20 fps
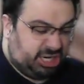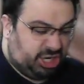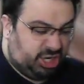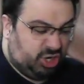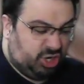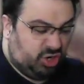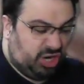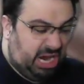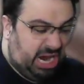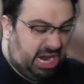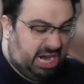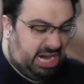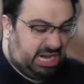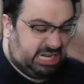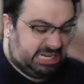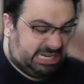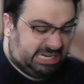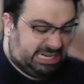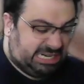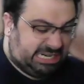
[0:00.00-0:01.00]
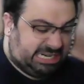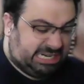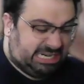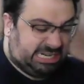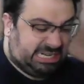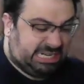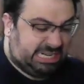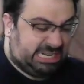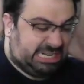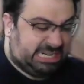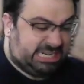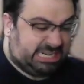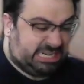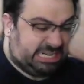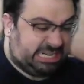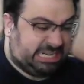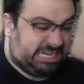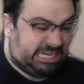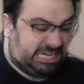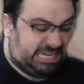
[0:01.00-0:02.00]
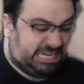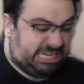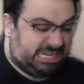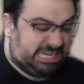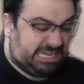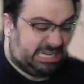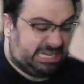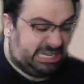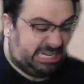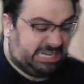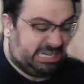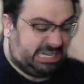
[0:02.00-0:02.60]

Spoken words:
Groudon Agent.